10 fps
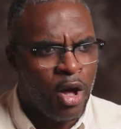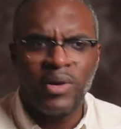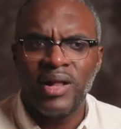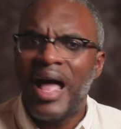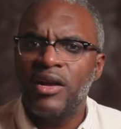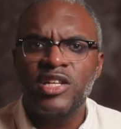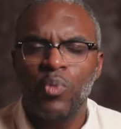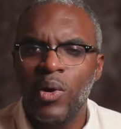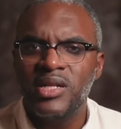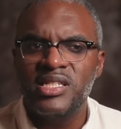well, how does
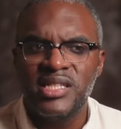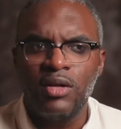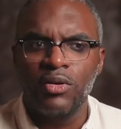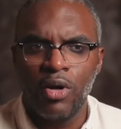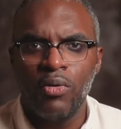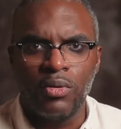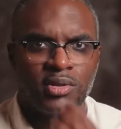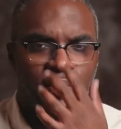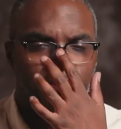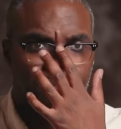one sell
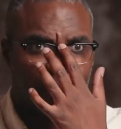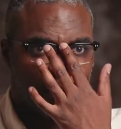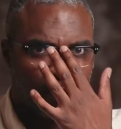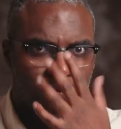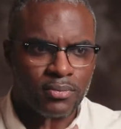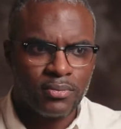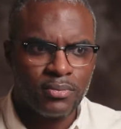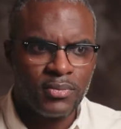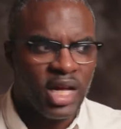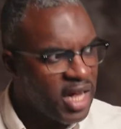gold?
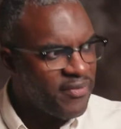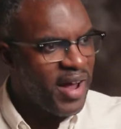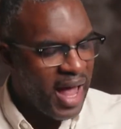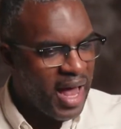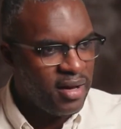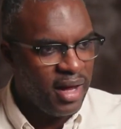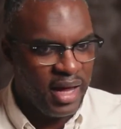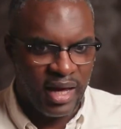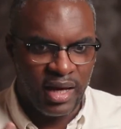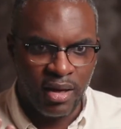Like, if I had
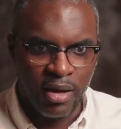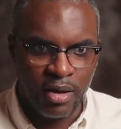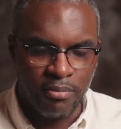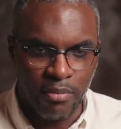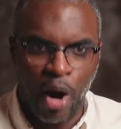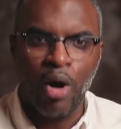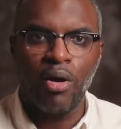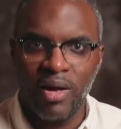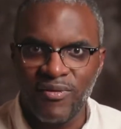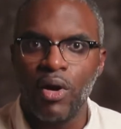a bar
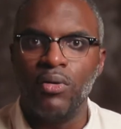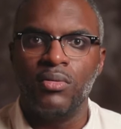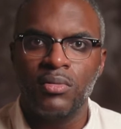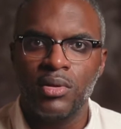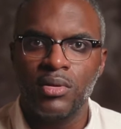of gold,